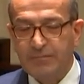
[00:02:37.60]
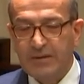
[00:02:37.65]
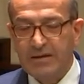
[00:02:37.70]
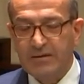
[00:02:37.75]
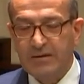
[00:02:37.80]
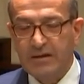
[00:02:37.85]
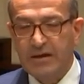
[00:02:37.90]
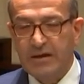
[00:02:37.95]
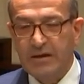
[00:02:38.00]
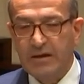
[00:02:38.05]

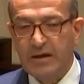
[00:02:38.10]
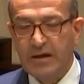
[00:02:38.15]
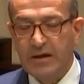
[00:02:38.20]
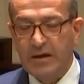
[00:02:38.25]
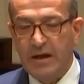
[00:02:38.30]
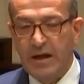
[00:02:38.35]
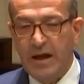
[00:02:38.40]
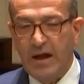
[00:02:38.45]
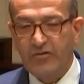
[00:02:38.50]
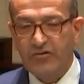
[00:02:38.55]
the
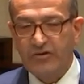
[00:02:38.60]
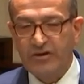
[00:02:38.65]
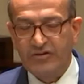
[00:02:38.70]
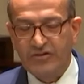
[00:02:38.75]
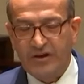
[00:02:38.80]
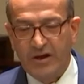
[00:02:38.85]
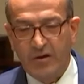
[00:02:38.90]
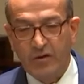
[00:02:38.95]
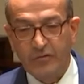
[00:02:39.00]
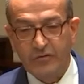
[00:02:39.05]
Housing
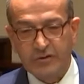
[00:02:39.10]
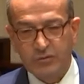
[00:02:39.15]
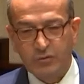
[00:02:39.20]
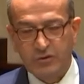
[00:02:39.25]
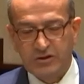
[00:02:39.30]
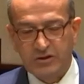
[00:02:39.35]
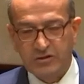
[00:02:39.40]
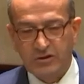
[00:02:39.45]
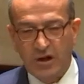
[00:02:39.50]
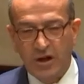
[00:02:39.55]
SA office,
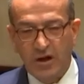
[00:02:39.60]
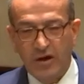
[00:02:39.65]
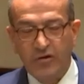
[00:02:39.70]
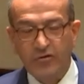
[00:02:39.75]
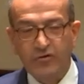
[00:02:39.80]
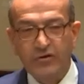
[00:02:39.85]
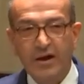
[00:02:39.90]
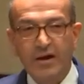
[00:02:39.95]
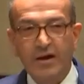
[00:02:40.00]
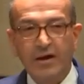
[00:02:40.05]
which had
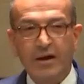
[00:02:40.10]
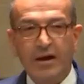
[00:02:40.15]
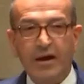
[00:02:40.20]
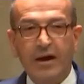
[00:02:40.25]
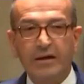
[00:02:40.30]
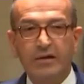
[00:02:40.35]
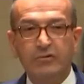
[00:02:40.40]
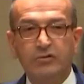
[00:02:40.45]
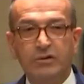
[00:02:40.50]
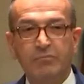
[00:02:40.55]
closed,
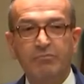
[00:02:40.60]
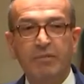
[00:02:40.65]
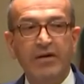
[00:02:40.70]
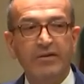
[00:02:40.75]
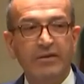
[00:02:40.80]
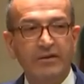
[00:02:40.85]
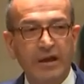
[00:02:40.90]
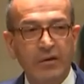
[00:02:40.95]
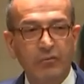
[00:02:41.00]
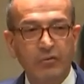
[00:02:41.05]
and there was a
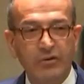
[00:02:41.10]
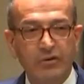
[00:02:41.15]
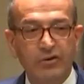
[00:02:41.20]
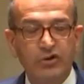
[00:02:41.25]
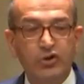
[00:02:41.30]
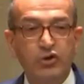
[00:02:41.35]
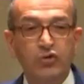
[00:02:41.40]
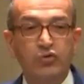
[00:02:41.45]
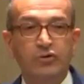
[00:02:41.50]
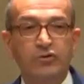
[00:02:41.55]
mother there with her
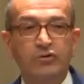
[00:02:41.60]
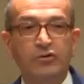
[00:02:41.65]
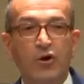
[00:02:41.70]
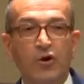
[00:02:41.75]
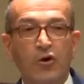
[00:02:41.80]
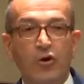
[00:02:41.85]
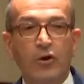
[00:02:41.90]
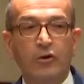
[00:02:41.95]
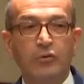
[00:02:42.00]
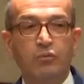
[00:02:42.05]
children
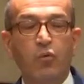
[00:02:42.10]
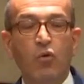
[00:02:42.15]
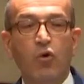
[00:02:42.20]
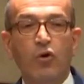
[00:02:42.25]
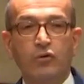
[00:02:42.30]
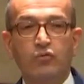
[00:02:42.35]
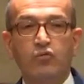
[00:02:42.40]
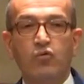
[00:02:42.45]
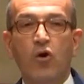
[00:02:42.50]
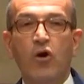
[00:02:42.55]
who had
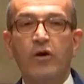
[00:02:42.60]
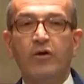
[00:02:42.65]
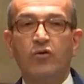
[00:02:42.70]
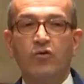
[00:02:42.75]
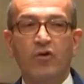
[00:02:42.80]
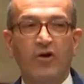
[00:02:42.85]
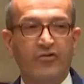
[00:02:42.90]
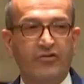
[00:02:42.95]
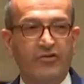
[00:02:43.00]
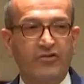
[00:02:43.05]
walked right
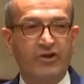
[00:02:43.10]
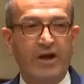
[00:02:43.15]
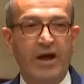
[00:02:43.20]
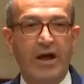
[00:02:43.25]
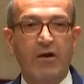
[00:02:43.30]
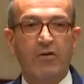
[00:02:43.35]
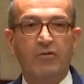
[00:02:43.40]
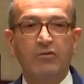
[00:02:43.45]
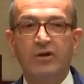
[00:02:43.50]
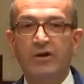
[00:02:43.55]
across the
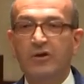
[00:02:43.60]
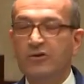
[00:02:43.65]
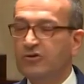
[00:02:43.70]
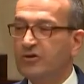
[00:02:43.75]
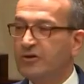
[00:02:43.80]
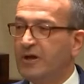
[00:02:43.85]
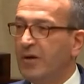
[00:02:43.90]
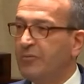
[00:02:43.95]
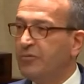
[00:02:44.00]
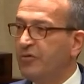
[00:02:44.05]
town to
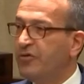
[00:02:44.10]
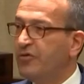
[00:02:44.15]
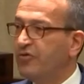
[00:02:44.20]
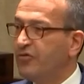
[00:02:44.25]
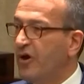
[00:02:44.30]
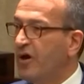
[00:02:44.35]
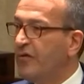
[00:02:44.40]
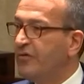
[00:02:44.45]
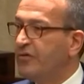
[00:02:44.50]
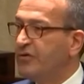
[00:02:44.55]
come to this
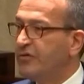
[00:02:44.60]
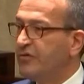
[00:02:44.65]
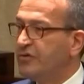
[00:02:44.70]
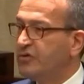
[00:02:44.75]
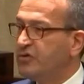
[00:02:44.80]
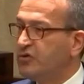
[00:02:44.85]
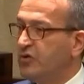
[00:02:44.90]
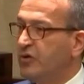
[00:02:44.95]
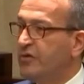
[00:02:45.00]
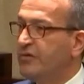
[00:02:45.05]
office for
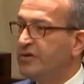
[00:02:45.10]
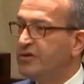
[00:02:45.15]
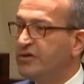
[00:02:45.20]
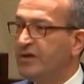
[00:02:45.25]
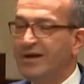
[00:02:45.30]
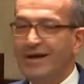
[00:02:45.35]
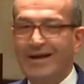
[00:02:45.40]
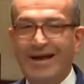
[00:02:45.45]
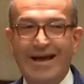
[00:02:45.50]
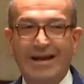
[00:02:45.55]
service,
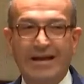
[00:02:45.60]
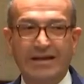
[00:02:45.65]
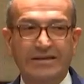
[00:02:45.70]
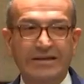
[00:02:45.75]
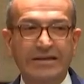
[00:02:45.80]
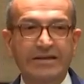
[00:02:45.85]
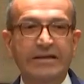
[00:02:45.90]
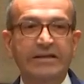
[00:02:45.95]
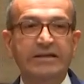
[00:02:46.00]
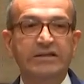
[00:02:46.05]
and it
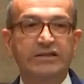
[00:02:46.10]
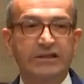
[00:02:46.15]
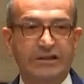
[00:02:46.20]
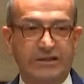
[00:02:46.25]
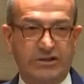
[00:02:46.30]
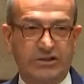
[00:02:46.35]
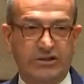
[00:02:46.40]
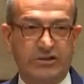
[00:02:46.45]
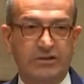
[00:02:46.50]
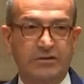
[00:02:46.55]
didn't
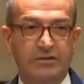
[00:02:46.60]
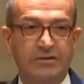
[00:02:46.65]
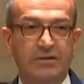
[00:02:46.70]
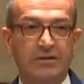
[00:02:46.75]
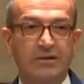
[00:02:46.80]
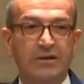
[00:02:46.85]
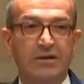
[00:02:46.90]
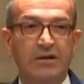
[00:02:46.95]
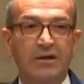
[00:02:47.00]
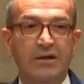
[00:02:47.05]
exist.
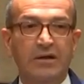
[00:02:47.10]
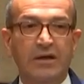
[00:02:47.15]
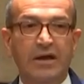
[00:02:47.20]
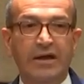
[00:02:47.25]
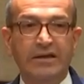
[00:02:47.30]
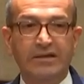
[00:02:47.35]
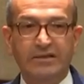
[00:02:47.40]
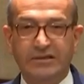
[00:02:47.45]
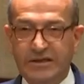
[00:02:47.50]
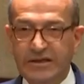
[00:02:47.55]

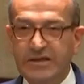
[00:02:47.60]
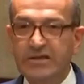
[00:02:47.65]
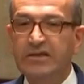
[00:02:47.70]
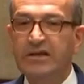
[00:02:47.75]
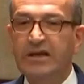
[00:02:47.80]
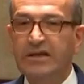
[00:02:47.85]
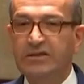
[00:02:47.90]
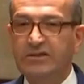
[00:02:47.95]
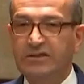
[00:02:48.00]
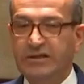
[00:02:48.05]
It didn't
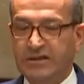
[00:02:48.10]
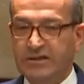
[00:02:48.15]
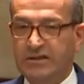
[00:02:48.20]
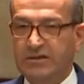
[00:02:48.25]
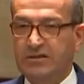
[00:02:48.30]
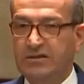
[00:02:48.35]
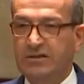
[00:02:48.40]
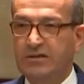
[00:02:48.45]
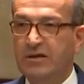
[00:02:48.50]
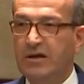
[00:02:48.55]

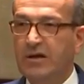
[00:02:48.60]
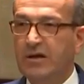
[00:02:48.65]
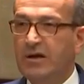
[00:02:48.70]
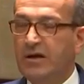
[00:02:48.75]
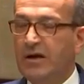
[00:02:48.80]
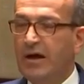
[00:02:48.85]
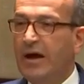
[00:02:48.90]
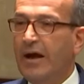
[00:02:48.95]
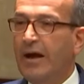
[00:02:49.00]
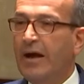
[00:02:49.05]
exist.
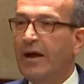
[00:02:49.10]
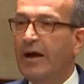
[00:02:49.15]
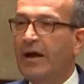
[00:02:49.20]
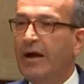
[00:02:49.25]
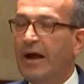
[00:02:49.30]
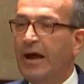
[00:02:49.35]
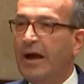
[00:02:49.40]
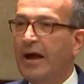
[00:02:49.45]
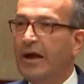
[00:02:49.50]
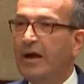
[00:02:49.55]

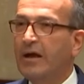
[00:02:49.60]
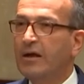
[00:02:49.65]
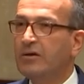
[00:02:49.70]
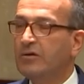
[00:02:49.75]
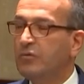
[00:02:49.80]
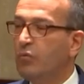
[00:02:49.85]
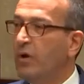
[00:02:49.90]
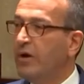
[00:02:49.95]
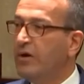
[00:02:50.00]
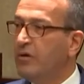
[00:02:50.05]

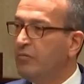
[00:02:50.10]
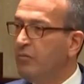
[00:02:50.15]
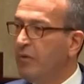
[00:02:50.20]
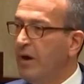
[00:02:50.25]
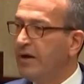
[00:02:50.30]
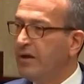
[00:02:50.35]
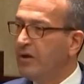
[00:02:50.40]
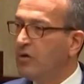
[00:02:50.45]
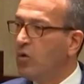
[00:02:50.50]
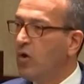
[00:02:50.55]
And when you
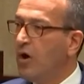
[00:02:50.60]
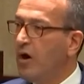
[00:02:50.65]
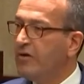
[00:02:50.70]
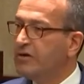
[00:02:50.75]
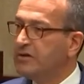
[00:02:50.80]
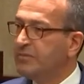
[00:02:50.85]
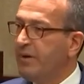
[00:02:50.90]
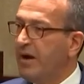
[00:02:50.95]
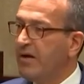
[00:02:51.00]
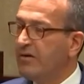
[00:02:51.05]
made
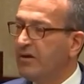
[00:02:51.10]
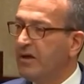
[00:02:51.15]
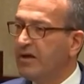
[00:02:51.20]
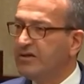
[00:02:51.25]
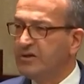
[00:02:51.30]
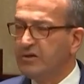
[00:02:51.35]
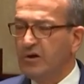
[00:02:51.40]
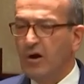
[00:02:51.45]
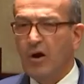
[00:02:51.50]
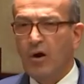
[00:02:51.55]
inquiries about it, they
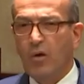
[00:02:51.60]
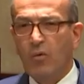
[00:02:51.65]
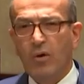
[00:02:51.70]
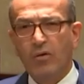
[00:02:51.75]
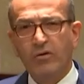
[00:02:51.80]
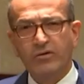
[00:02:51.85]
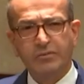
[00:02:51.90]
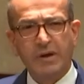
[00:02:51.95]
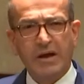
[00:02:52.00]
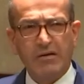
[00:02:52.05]
said, oh,
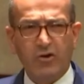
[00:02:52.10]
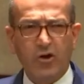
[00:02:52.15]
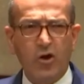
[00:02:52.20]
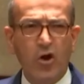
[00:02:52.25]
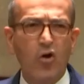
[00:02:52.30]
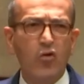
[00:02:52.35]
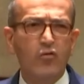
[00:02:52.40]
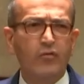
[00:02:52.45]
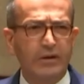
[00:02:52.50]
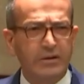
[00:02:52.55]
well, it's about
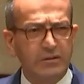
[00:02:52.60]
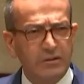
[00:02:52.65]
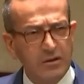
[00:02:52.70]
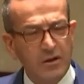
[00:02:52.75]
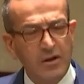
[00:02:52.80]
COVID.